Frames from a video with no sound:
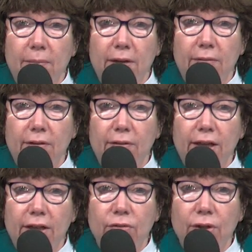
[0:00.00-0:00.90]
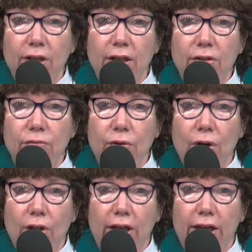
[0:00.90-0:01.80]
Even if they treated us
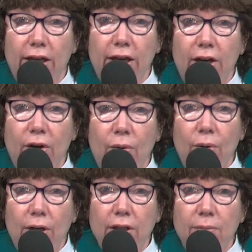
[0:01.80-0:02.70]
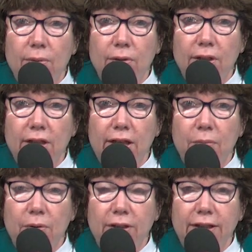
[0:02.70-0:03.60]
wrongly, we're not supposed to say,
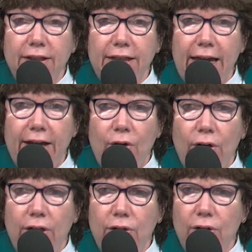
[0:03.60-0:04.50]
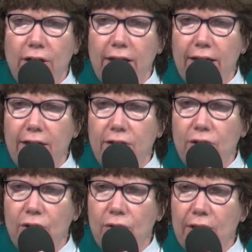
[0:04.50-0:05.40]
well, dag on it, you're going to get in too.